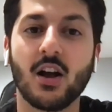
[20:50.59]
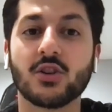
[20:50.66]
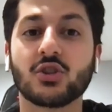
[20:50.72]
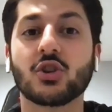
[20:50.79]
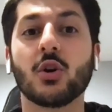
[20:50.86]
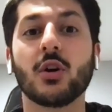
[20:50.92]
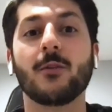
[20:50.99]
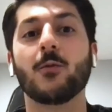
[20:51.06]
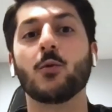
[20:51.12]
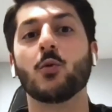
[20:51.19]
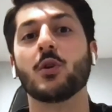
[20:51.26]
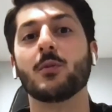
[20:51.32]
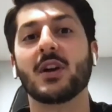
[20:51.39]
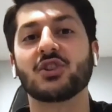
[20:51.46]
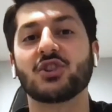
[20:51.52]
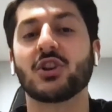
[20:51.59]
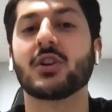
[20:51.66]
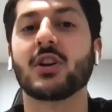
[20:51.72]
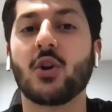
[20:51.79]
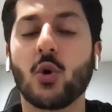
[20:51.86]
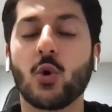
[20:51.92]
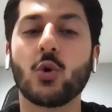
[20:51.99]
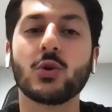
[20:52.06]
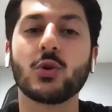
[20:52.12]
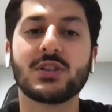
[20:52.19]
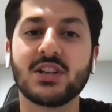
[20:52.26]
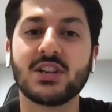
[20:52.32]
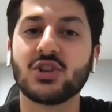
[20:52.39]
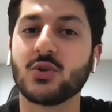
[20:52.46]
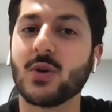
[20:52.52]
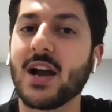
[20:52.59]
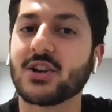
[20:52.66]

So if you wouldn't mind sharing, who did you